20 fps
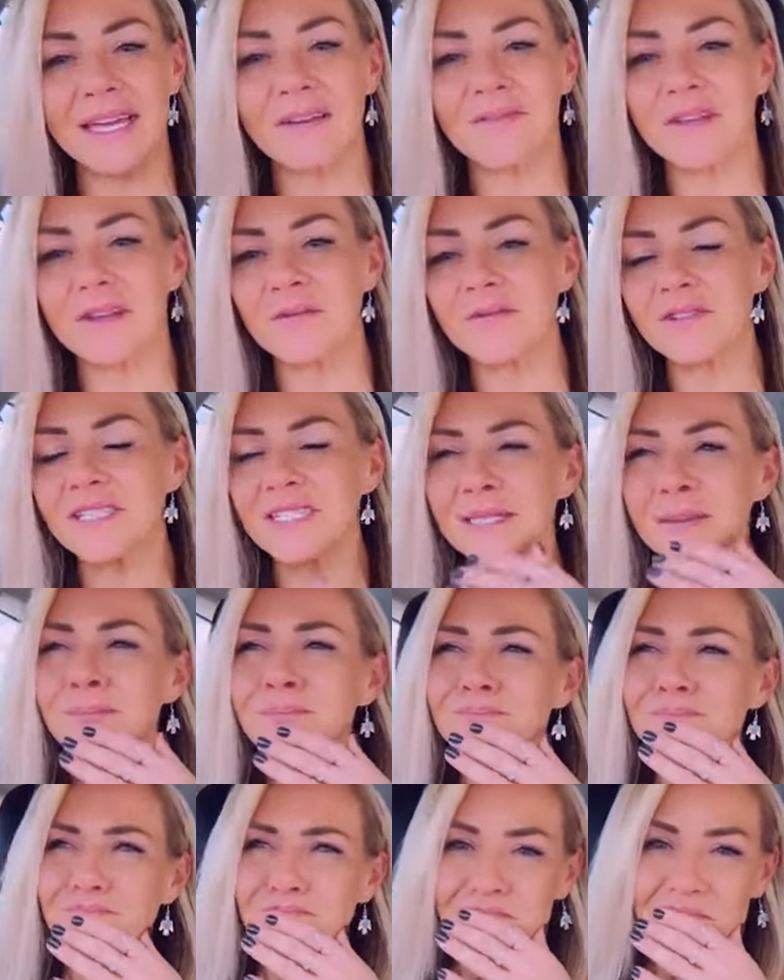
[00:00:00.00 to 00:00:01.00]
I'm like, dude,
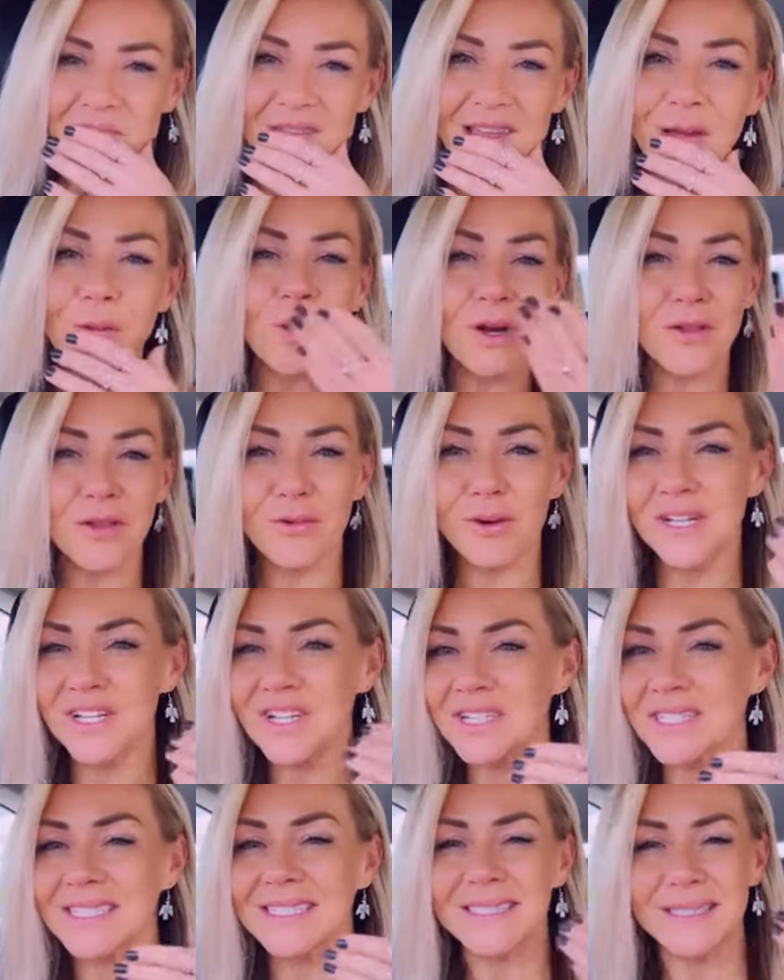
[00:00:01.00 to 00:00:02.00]
I just got something to share. Let's
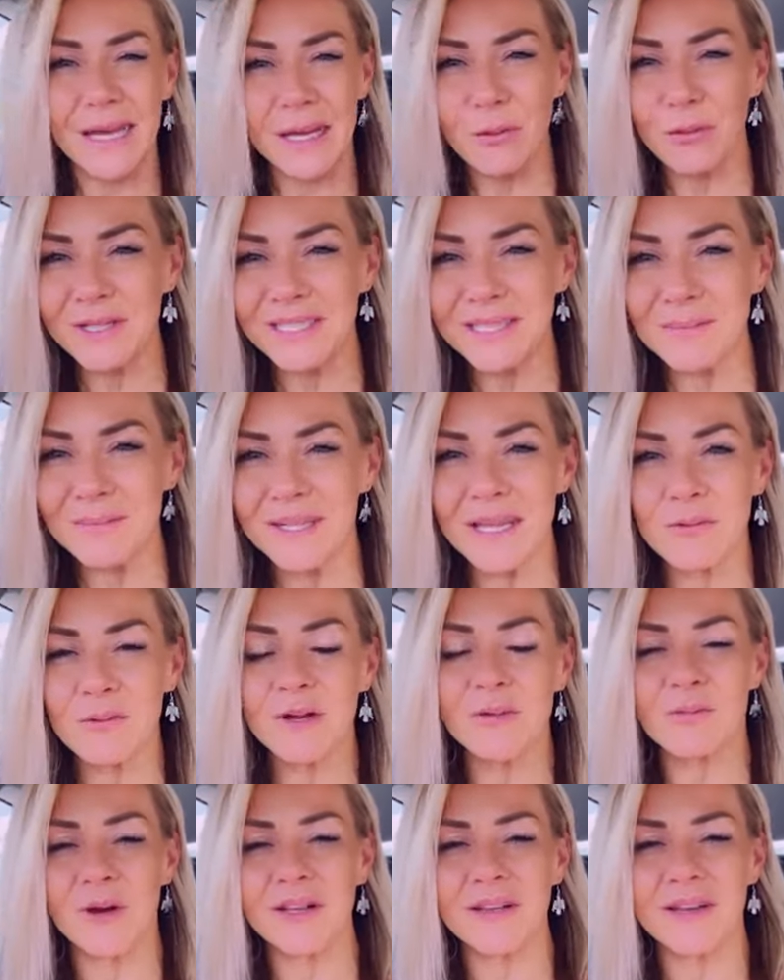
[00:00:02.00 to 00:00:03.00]
go. You know, you
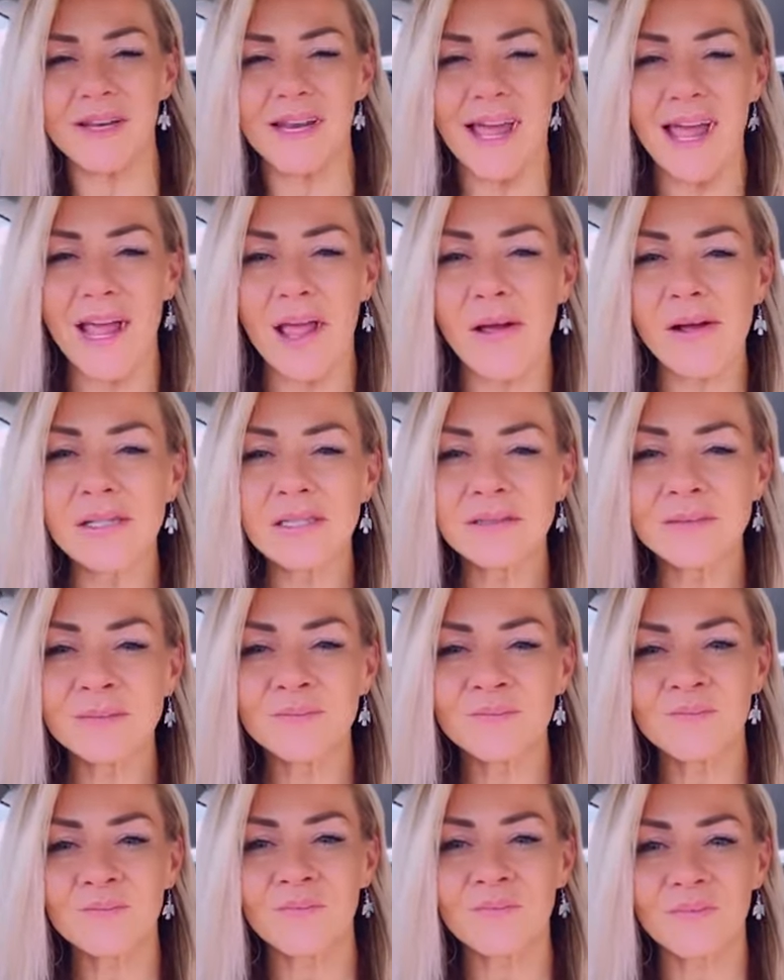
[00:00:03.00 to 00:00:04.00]
got like that,
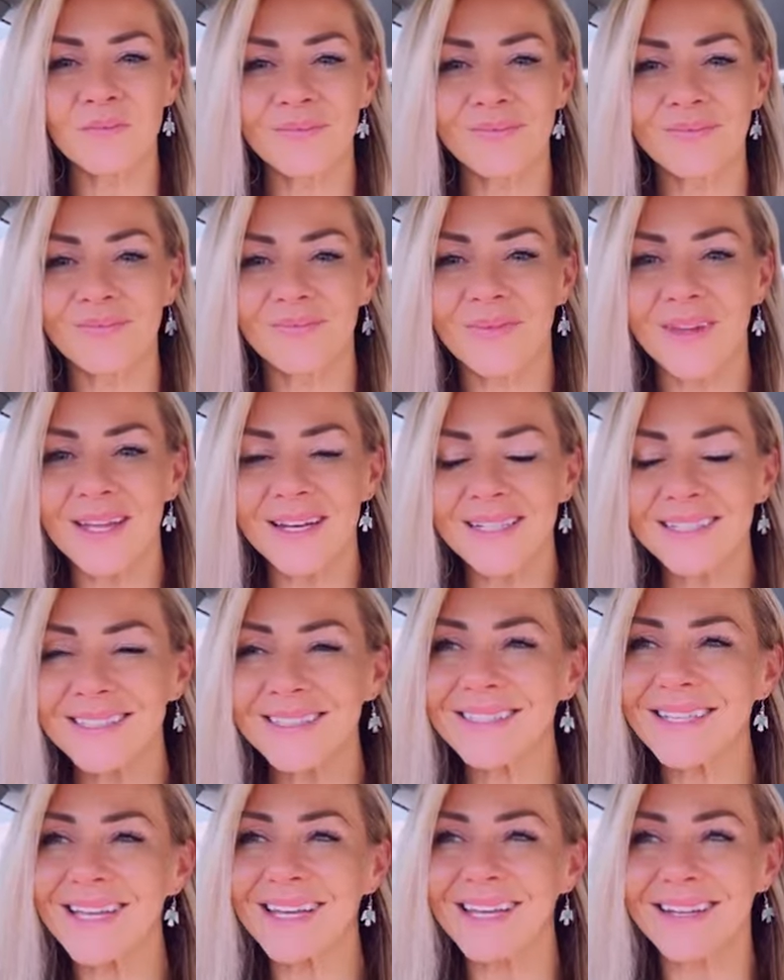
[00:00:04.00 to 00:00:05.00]
giving yourself
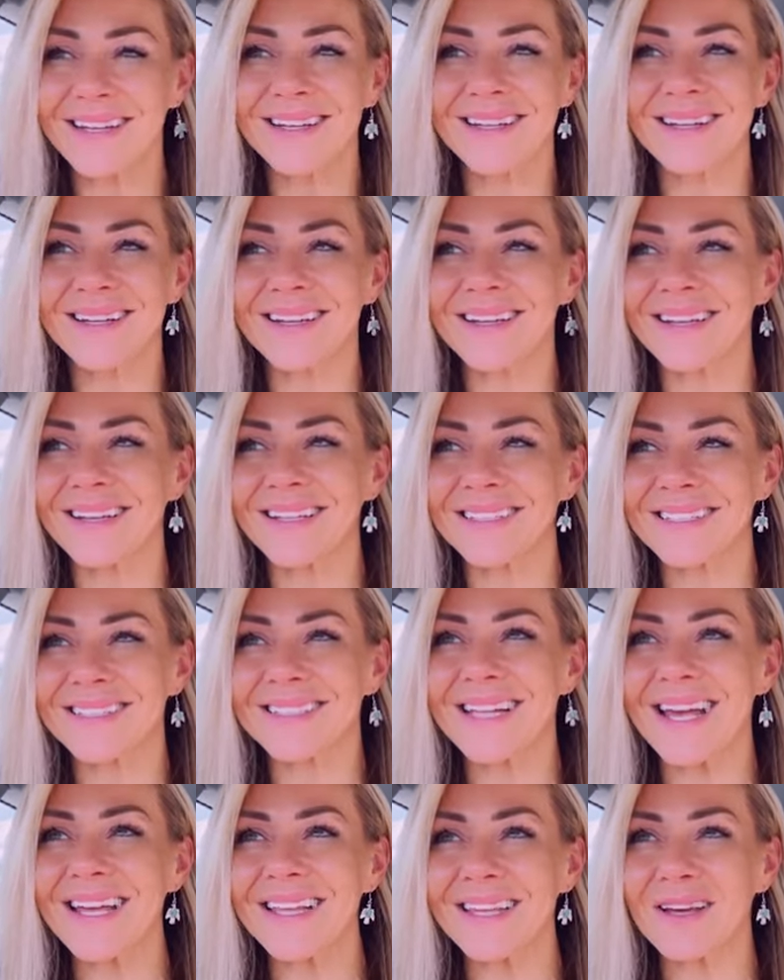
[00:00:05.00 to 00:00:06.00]
credit and empowering
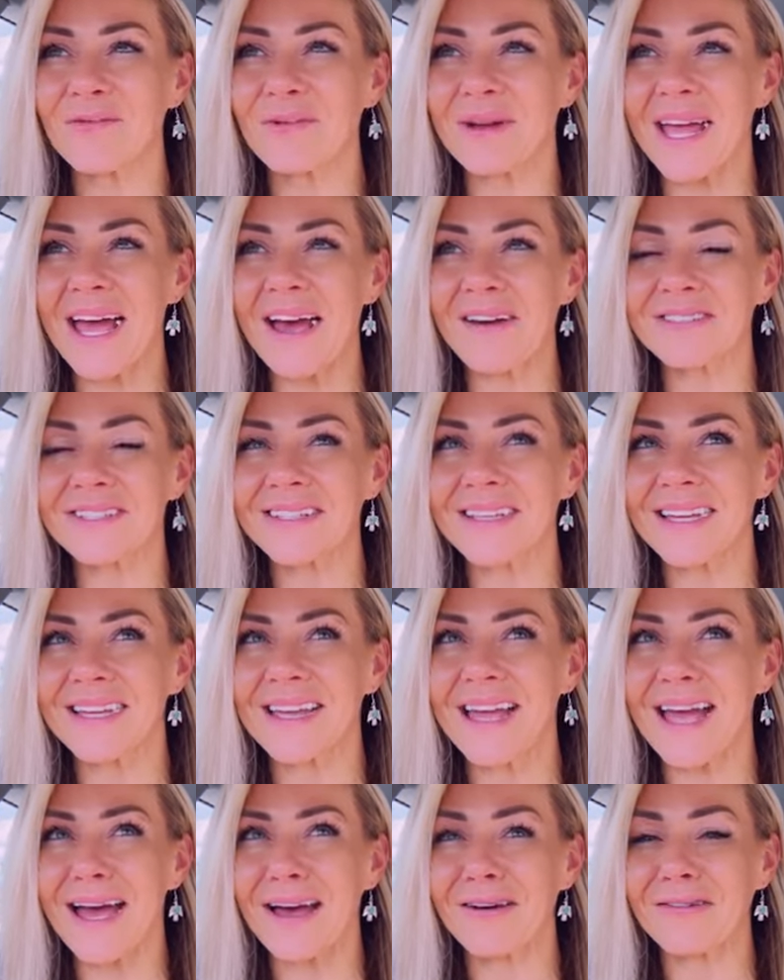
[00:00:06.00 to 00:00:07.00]
yourself makes you
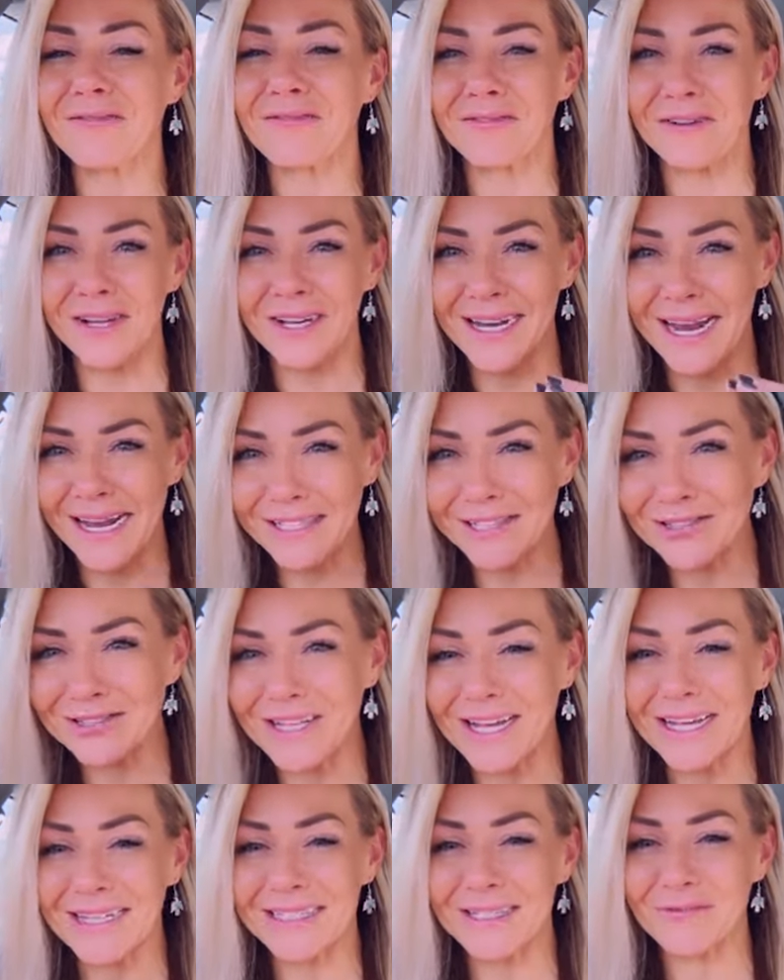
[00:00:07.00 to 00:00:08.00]
perform better
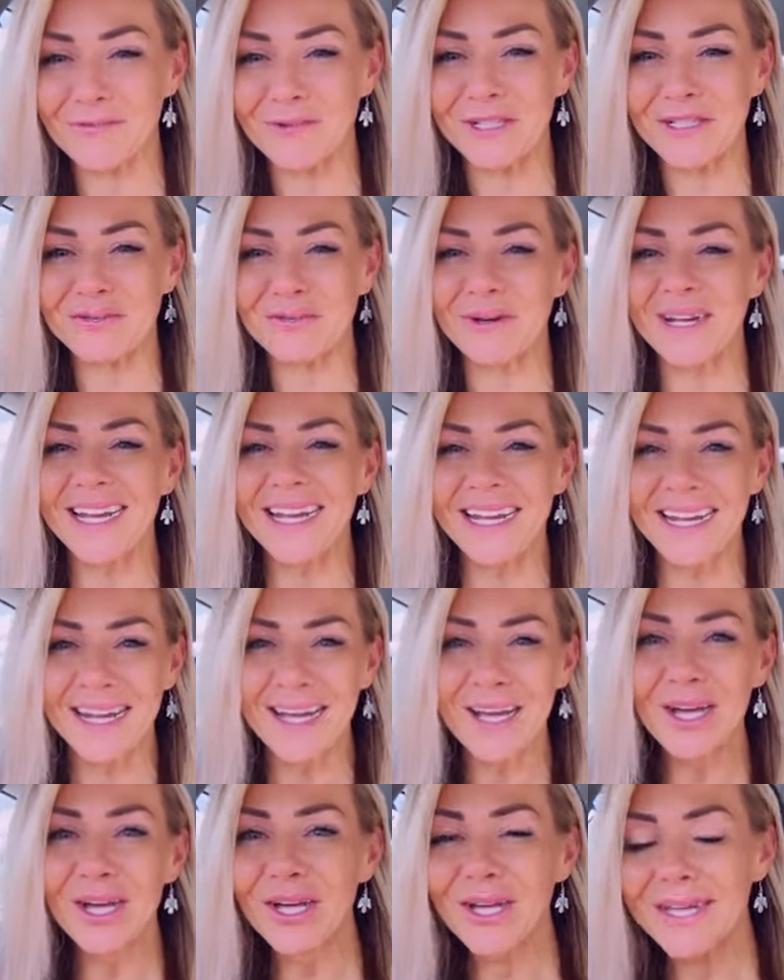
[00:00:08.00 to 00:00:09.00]
always,
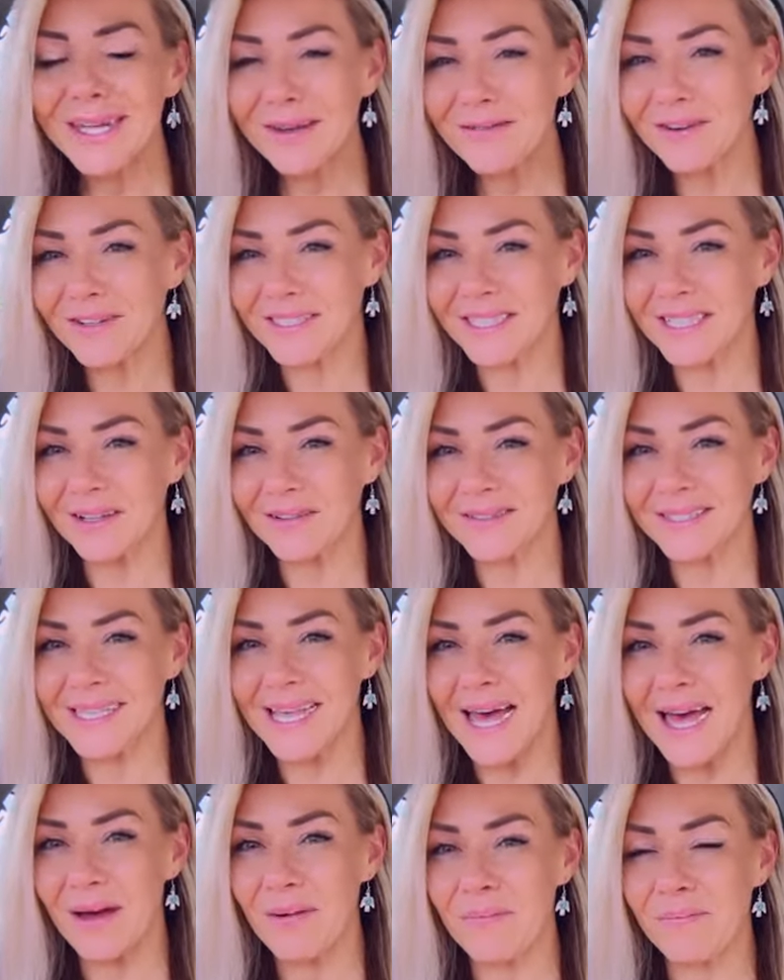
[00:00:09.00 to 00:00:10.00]
you know?
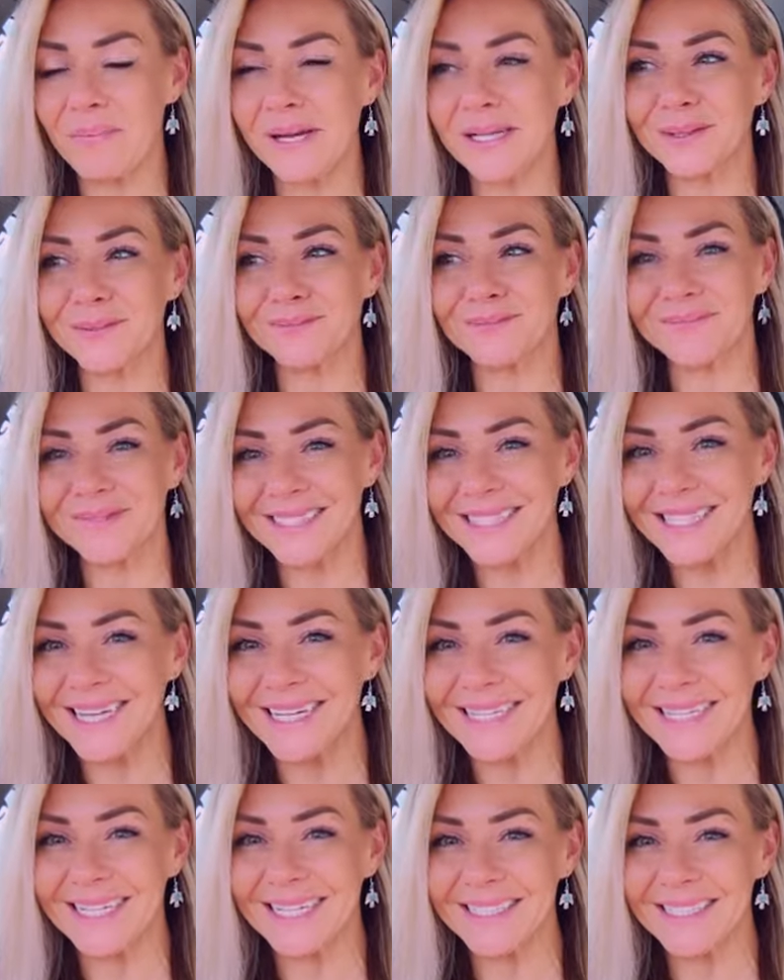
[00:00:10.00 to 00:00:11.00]
So just
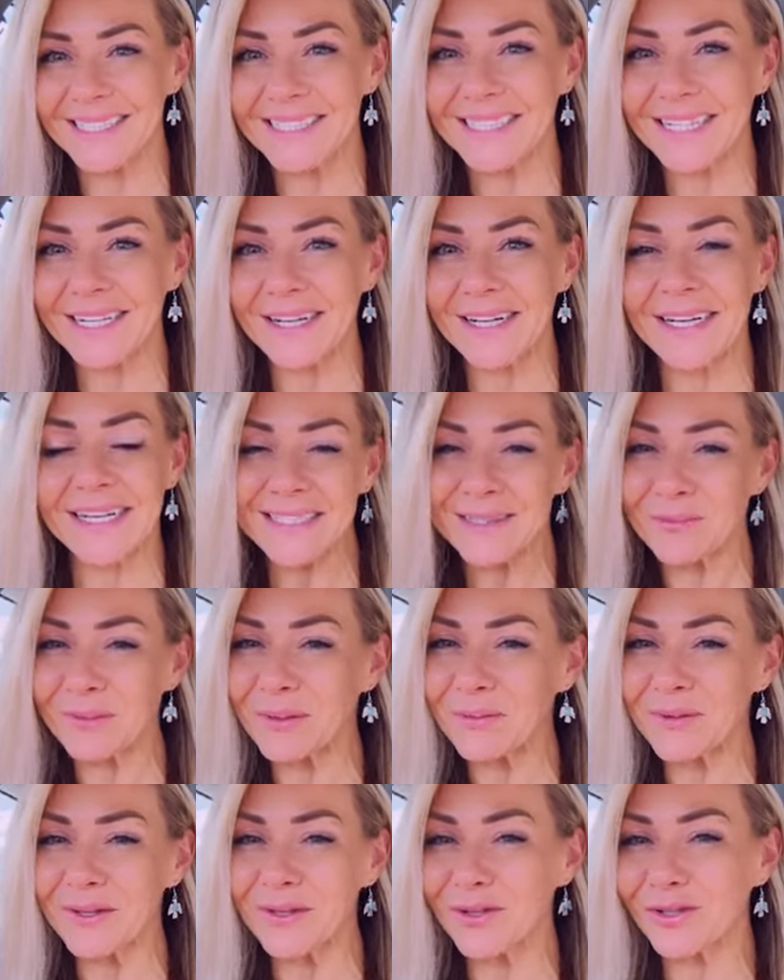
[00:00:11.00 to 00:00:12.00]
trying to spread a
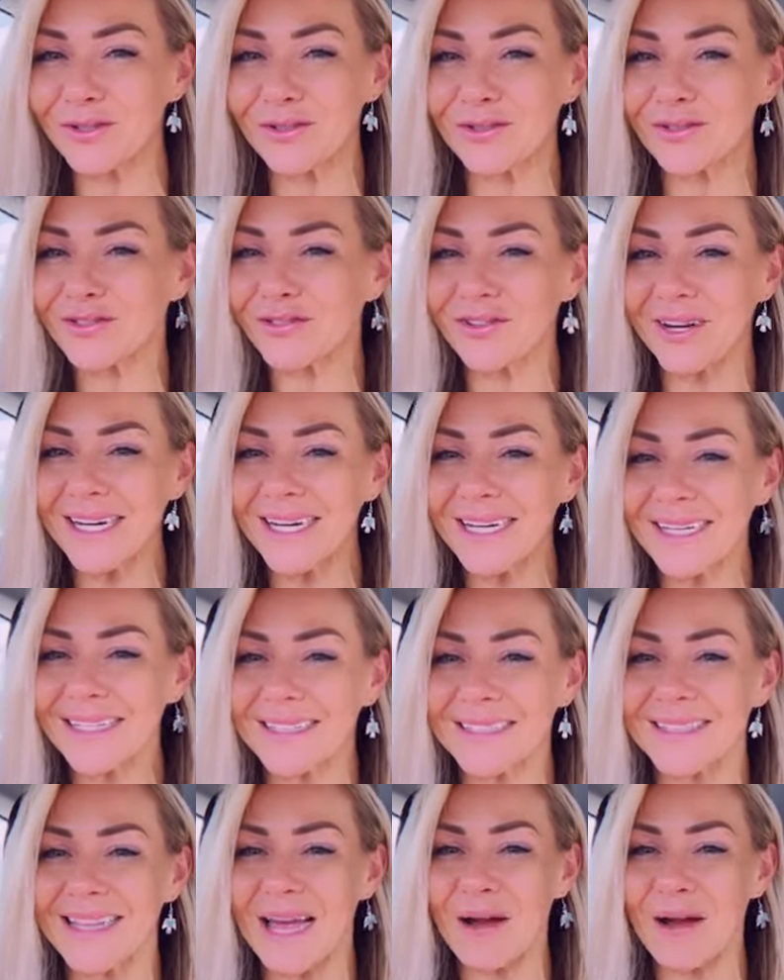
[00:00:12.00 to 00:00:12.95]
little sunshine today.